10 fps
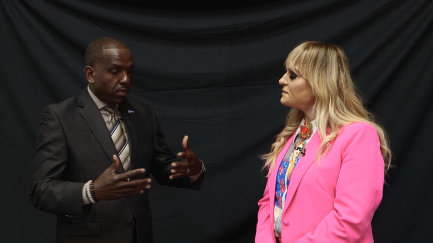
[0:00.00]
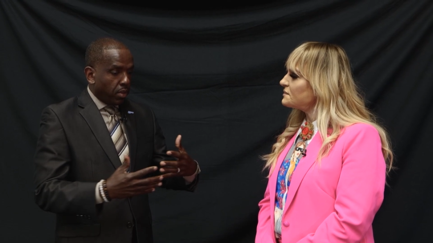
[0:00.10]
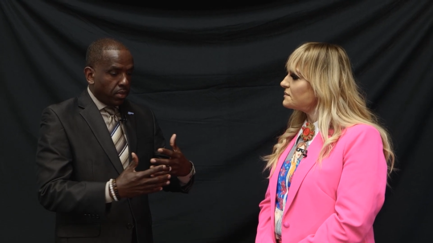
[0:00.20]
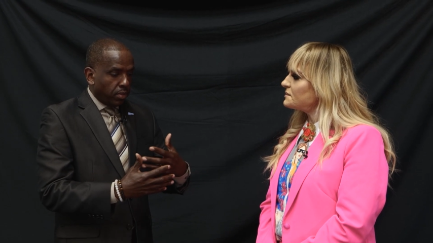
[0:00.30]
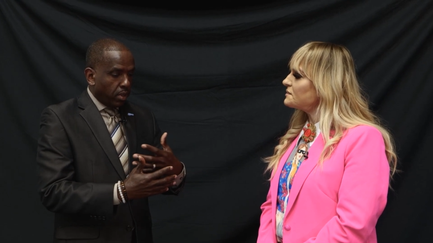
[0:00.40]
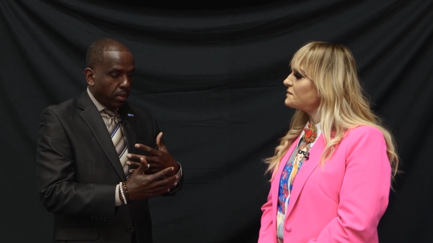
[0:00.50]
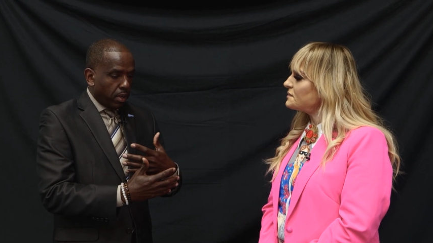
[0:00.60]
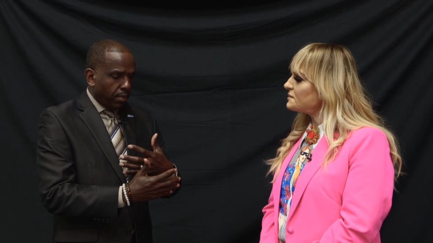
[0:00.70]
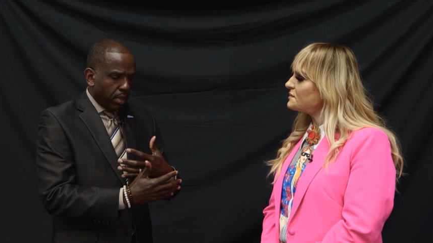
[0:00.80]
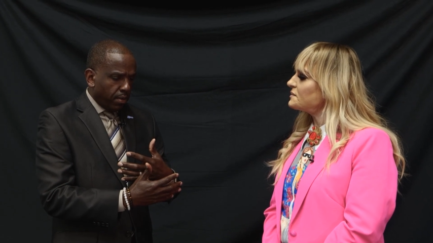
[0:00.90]
Speaker 1: the, the, the
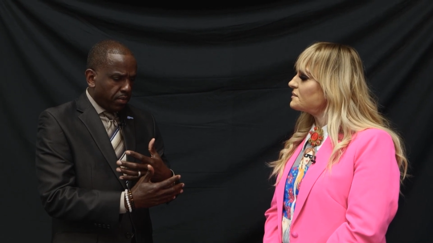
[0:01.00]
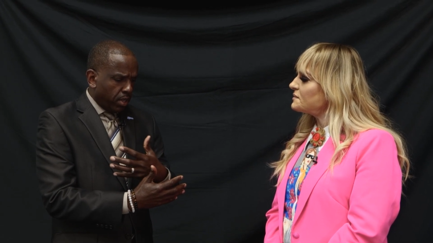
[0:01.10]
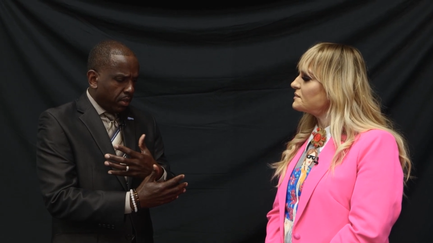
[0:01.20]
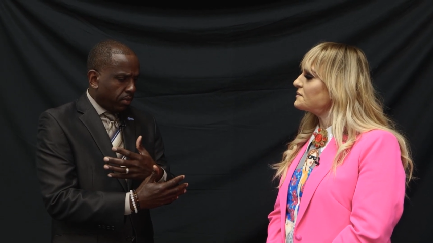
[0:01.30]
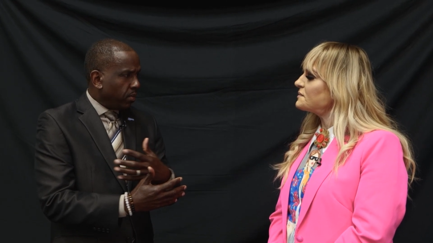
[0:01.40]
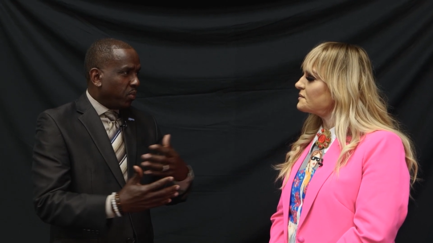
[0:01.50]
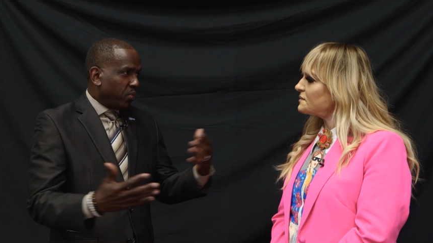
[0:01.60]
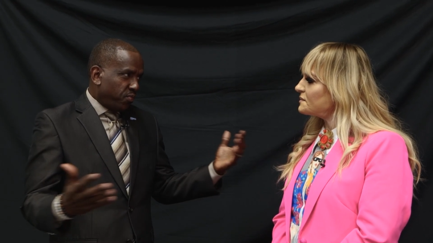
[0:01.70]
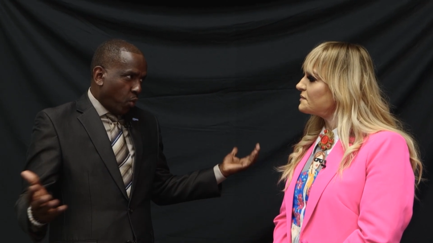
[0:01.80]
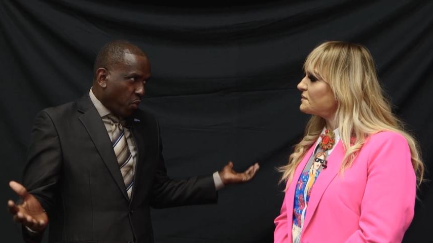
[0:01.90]
of the
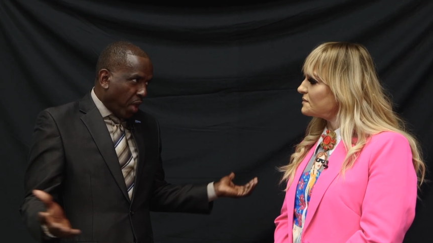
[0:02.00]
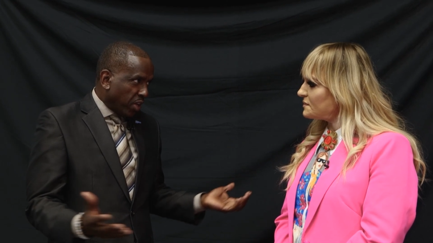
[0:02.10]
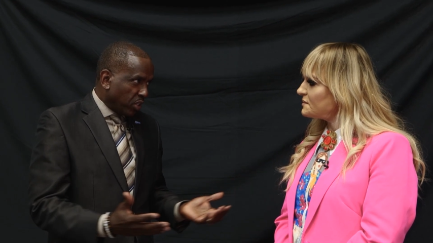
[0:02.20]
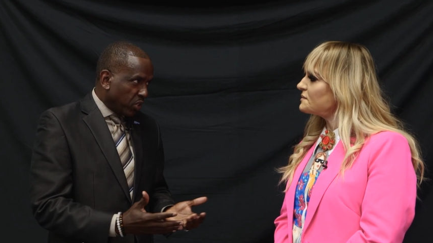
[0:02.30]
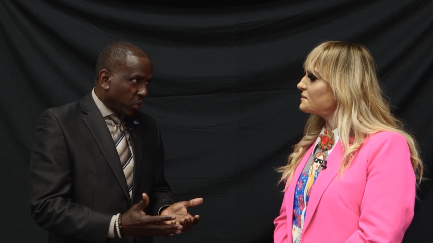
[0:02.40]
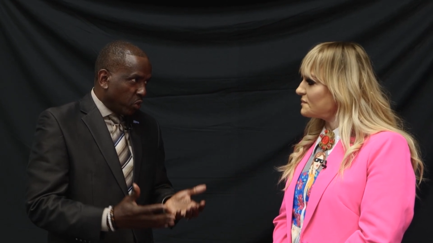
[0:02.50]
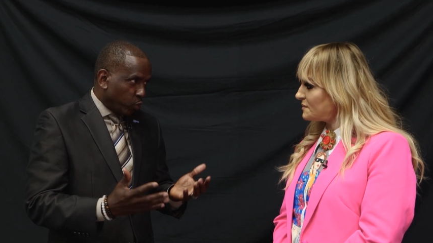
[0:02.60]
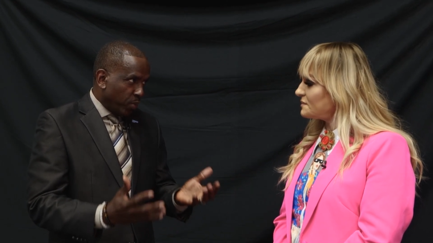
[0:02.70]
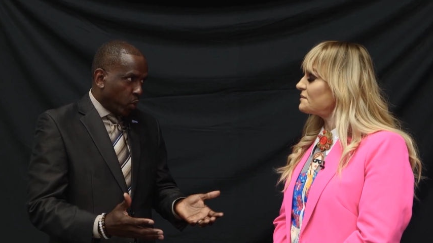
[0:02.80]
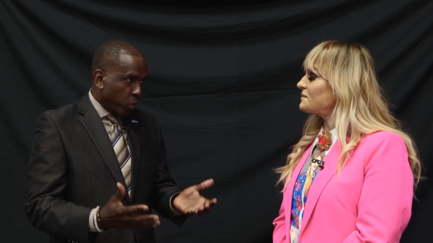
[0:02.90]
4,000 or so
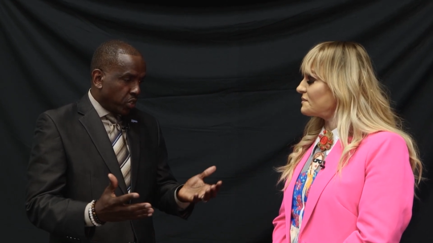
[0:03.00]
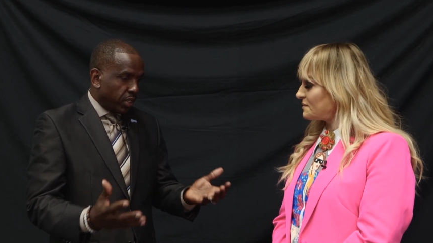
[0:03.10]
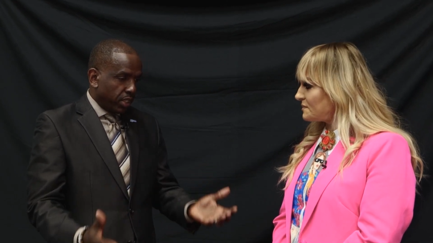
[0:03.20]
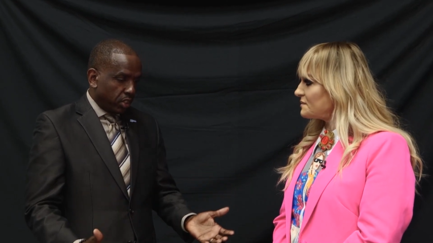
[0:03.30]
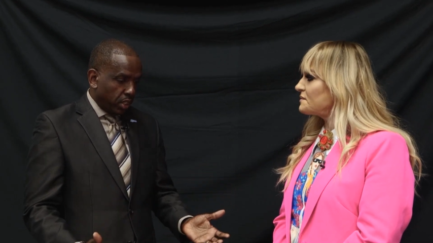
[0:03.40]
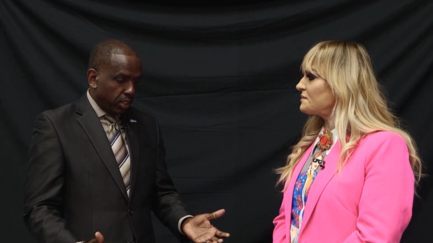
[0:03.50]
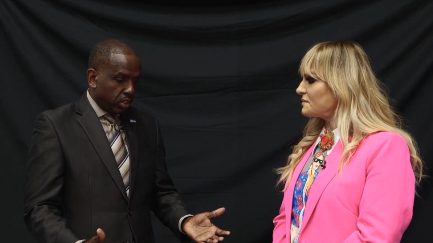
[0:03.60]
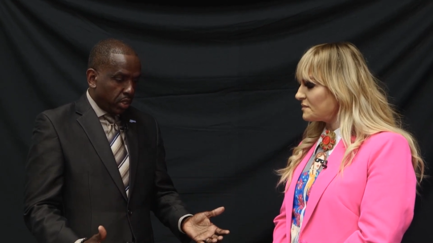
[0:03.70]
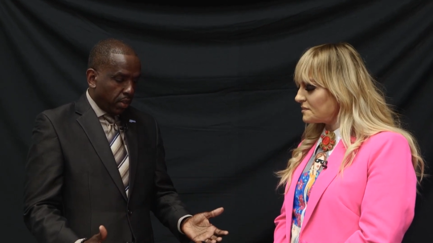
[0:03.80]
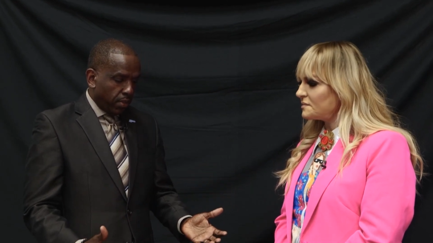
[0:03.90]
treatment courts that exist,